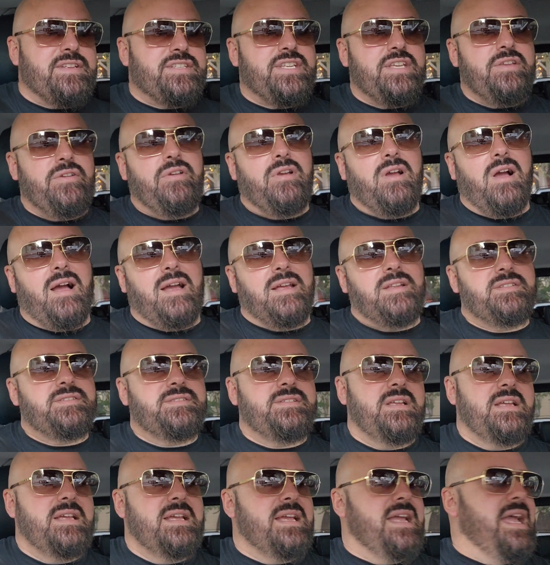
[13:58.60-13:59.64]
this to you
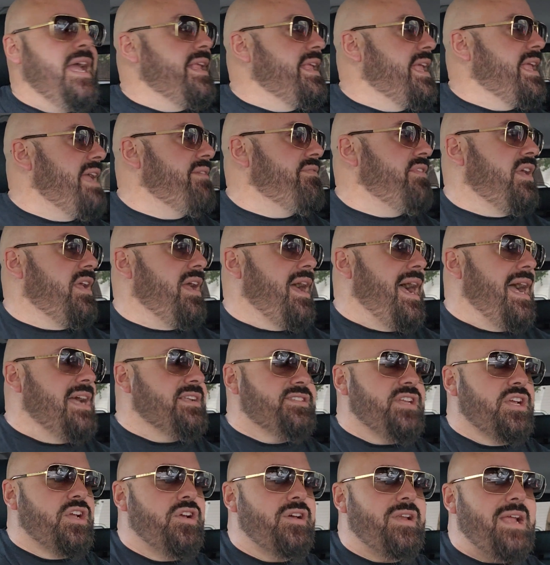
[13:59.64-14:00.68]
guys and gave you
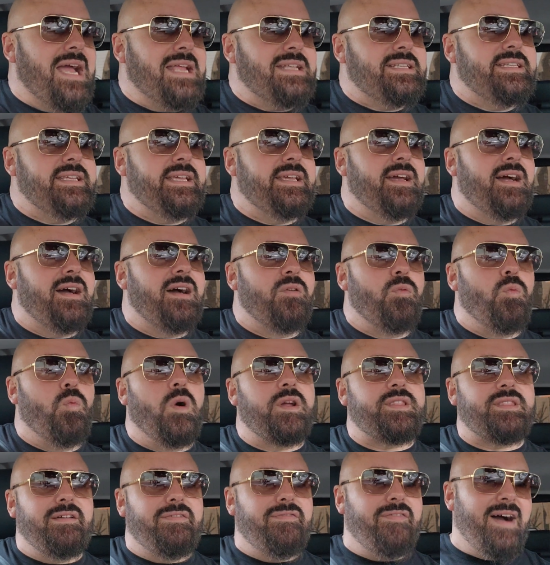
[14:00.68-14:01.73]
guys a good idea on
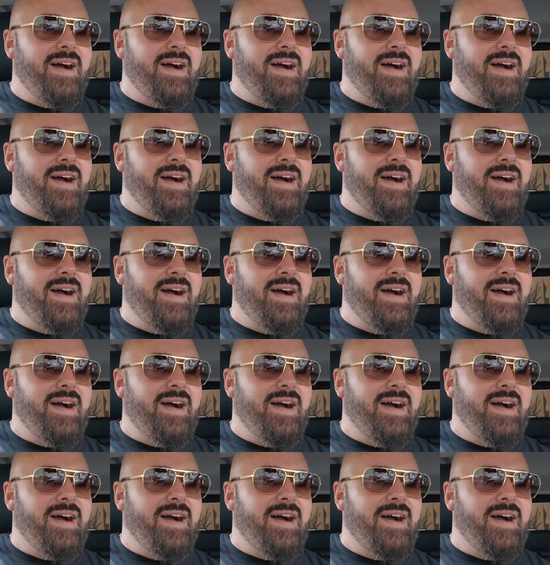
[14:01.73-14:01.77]
what the